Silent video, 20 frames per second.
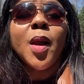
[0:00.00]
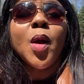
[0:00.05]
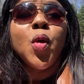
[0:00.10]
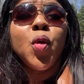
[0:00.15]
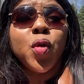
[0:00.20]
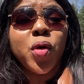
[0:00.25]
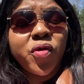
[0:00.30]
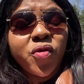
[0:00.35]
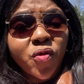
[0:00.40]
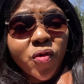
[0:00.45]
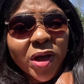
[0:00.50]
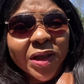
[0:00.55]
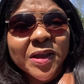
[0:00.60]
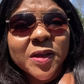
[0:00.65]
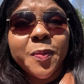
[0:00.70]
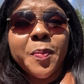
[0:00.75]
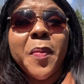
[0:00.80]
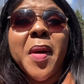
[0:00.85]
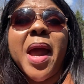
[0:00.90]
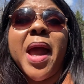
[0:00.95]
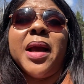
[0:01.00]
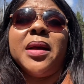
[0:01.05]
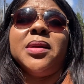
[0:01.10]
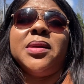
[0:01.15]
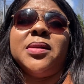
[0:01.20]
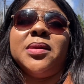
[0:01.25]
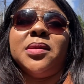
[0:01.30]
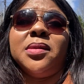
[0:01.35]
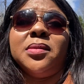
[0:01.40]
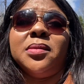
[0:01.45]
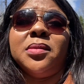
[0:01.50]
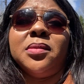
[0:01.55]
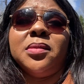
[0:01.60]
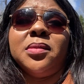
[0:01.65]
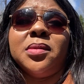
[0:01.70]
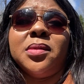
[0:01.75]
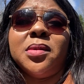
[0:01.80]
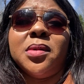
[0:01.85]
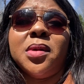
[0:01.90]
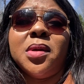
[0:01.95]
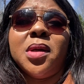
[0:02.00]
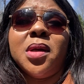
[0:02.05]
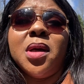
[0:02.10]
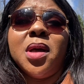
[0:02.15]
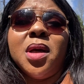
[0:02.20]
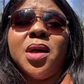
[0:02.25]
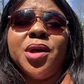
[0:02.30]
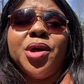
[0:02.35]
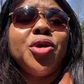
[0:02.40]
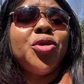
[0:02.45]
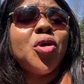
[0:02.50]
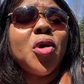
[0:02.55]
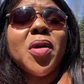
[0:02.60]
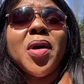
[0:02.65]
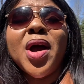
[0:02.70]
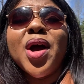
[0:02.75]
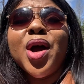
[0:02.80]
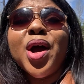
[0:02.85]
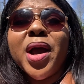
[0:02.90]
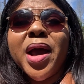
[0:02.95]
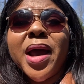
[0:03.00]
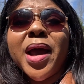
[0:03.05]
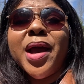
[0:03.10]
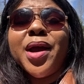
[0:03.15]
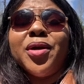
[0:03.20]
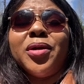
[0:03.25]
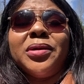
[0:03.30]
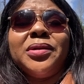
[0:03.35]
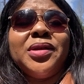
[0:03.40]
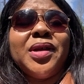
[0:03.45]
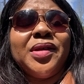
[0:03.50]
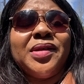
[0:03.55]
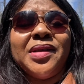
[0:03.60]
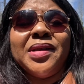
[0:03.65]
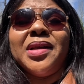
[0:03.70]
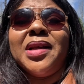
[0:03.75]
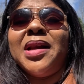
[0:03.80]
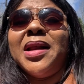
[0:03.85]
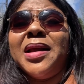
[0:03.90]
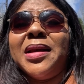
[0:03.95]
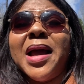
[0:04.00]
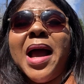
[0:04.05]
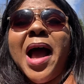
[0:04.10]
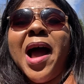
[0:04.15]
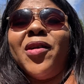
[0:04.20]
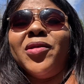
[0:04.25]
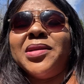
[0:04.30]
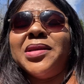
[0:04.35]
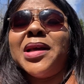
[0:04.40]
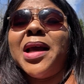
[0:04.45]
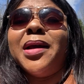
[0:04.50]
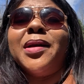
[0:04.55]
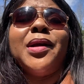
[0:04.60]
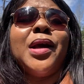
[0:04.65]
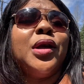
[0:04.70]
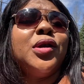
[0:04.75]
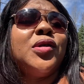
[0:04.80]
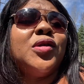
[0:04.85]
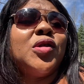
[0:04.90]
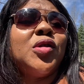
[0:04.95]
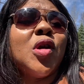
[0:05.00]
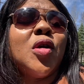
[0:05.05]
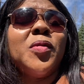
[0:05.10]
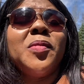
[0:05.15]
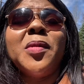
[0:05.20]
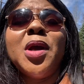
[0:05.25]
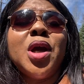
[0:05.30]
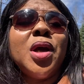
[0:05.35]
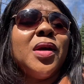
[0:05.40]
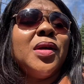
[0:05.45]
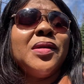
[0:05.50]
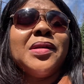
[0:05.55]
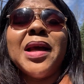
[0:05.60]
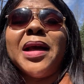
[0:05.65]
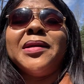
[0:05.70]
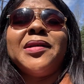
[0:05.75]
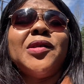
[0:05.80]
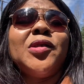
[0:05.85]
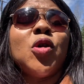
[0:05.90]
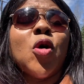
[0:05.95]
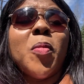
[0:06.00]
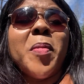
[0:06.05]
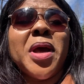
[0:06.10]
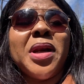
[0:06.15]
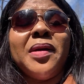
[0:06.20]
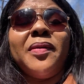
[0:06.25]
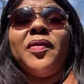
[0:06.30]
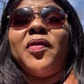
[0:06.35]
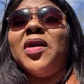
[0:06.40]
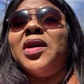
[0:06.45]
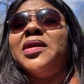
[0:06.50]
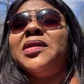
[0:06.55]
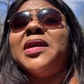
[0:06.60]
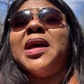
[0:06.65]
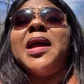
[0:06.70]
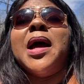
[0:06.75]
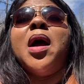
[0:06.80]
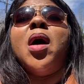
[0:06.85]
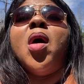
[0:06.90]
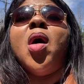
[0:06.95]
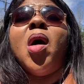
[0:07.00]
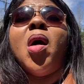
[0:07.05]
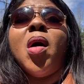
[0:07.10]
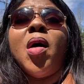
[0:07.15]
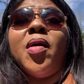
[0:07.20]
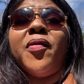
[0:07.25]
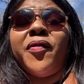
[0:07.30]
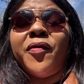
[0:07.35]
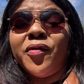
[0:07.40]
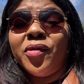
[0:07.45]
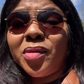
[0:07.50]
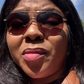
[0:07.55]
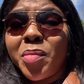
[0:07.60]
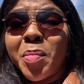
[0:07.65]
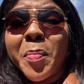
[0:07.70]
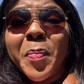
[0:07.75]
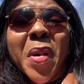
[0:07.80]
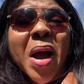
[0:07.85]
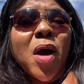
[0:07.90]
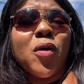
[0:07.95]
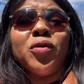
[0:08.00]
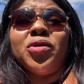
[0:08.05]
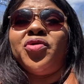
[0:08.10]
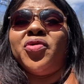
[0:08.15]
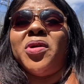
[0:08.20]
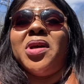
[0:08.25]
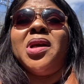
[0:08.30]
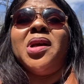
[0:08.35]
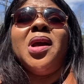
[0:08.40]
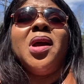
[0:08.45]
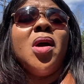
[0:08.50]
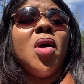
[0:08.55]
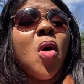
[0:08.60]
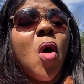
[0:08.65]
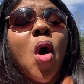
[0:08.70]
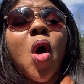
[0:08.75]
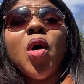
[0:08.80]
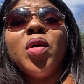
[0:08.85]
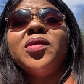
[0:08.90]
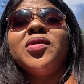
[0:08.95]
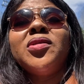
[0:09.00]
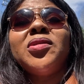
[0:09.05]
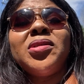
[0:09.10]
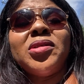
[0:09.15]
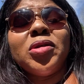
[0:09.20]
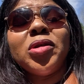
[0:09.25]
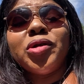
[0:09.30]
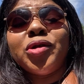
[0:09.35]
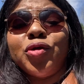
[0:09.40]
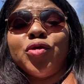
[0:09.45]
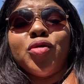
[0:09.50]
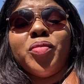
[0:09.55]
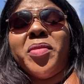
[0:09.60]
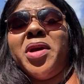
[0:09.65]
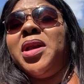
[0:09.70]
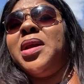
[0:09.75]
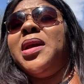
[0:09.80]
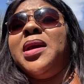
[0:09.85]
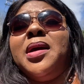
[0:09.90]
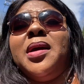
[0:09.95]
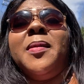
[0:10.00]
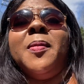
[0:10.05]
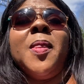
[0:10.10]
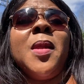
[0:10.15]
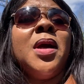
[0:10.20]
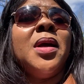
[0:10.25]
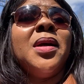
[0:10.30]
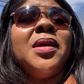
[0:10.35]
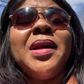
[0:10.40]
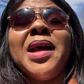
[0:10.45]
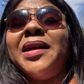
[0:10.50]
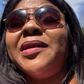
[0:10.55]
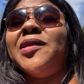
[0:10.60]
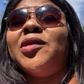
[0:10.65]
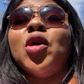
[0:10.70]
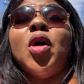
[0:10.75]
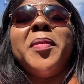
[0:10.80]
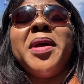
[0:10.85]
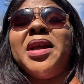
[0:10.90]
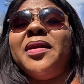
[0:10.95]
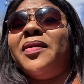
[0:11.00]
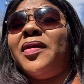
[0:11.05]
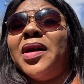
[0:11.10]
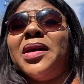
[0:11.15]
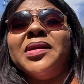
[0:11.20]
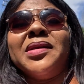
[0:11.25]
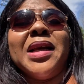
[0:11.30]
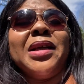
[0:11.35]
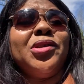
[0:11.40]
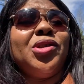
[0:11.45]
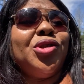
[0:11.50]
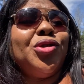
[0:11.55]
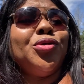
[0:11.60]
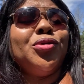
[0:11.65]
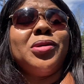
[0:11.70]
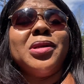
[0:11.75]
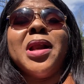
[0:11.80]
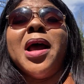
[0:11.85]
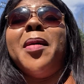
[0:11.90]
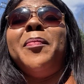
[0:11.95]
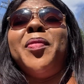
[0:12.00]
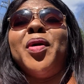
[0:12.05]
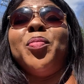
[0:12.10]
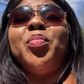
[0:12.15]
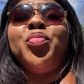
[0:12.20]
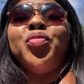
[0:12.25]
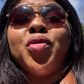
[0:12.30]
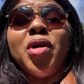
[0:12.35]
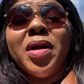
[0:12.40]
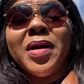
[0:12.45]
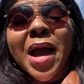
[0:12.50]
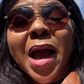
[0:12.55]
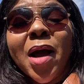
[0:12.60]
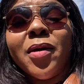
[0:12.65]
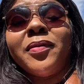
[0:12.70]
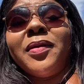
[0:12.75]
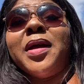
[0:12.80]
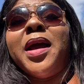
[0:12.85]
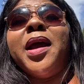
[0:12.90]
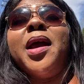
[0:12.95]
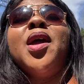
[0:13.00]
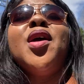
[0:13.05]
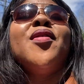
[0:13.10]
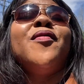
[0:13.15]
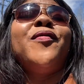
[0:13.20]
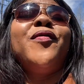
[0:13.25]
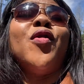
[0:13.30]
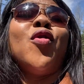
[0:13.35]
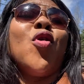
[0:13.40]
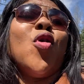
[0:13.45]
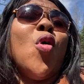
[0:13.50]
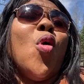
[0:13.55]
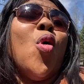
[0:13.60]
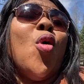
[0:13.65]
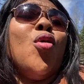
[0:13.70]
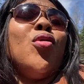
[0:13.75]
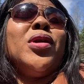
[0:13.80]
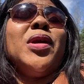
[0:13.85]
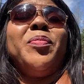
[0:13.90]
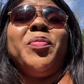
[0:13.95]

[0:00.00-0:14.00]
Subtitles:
with respect. You don't air your dirty linen outside. There are so many things that are off boundary on social media. There are so many things that should not be brought out there for other